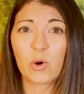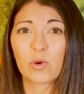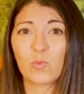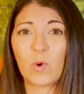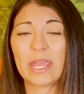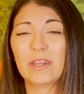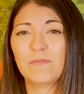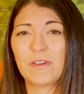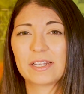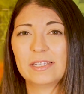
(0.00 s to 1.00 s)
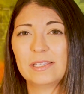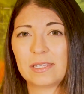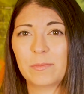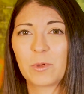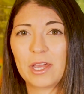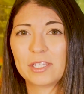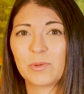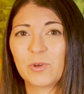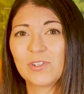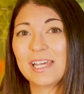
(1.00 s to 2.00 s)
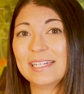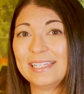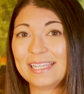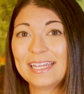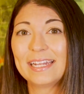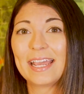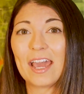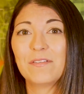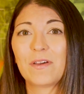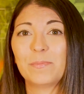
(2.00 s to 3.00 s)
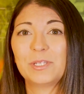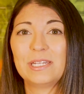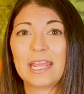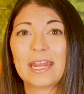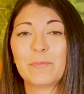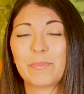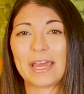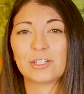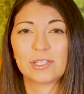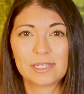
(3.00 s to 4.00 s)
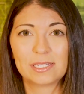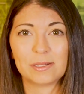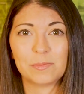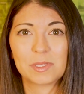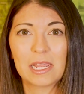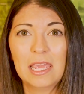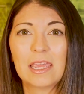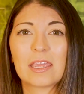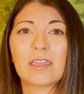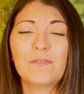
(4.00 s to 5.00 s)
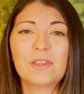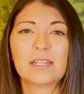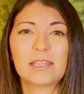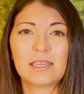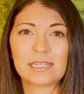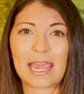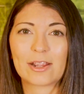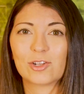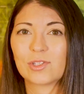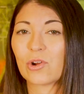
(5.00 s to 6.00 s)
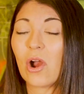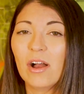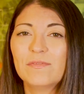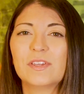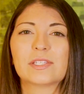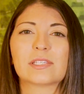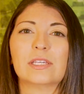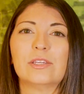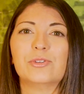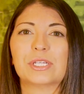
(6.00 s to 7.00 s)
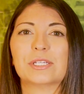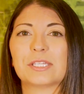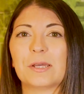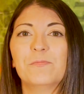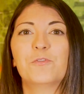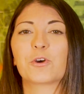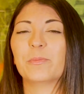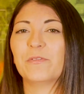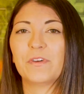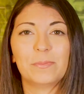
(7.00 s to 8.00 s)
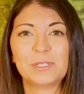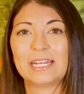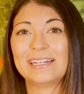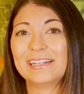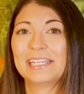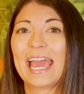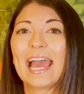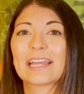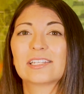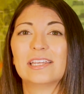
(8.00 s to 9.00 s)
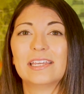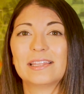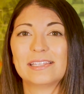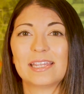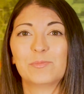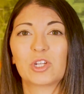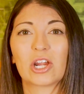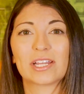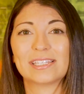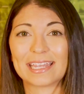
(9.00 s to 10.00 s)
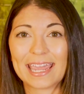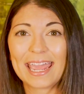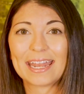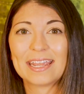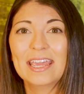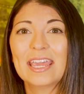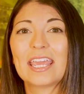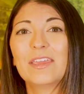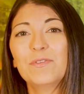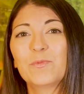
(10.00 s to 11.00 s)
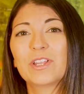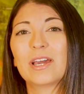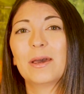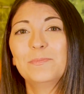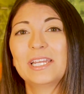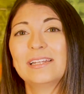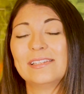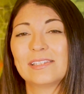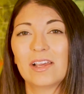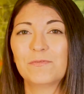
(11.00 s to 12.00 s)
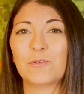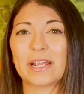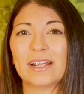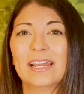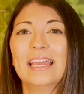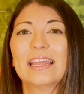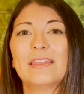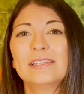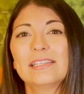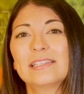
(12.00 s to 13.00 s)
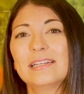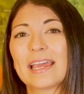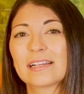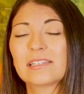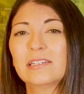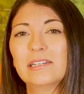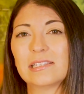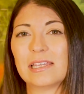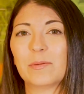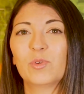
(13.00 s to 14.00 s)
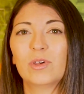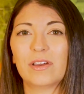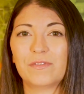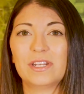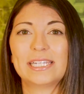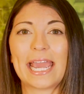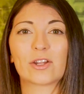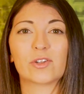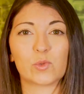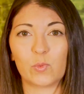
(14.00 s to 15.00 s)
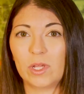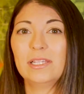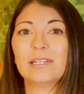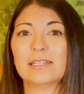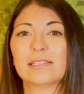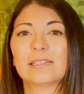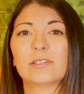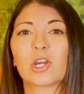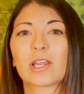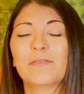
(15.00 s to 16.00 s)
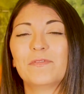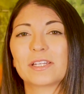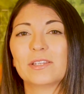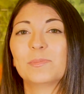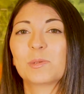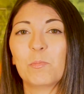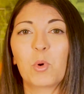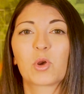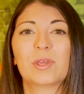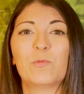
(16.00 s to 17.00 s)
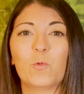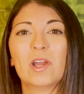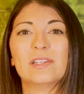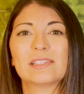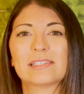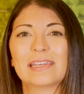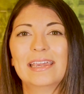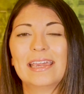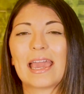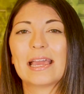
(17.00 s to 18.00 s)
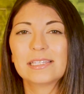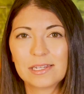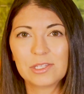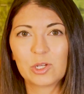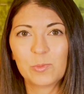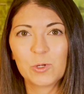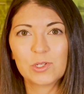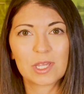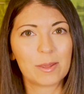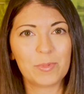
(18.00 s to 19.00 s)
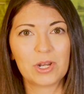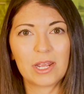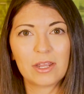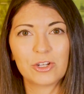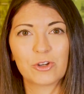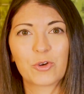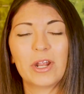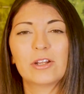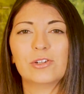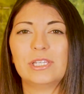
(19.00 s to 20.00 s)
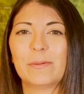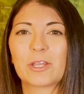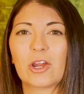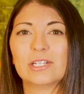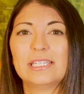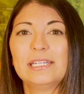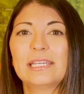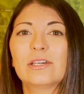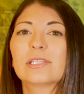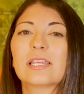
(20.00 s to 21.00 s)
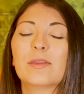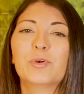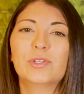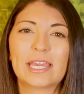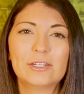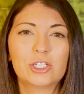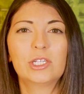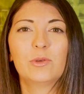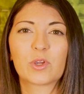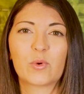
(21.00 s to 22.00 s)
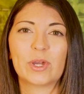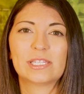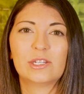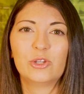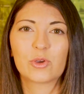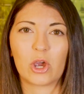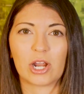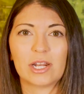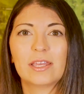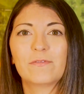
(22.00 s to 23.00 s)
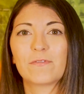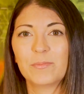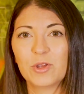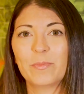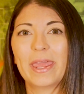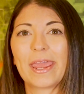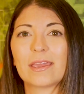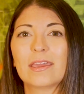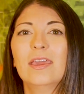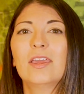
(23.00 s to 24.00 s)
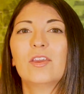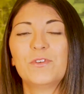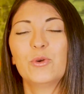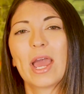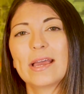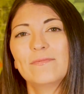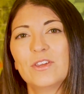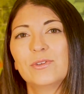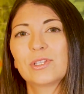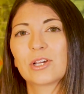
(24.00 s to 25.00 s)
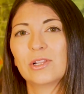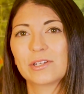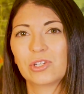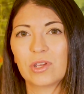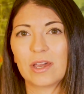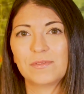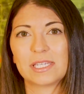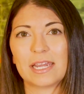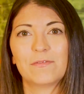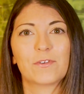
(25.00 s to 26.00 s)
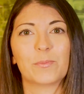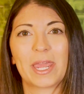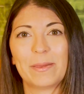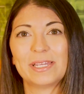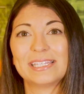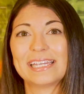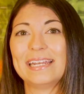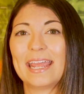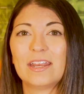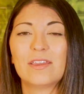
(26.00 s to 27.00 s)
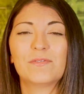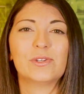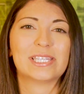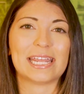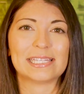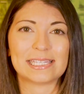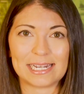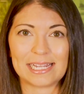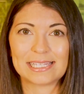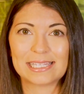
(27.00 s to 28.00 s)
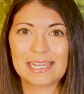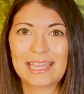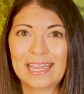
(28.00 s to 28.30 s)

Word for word: or why it affected some customers that did have up-to-date and patched systems. Given that the attackers are obviously using some form of updated attack to hit the same targets again, even with updated software, this is an excellent example of an attacker's willingness to target victims more than once. As consumers, keep an eye on your credit or debit card details and potentially request a new card from your bank if you have used the Click2Gov site for payments in any of those 8 cities.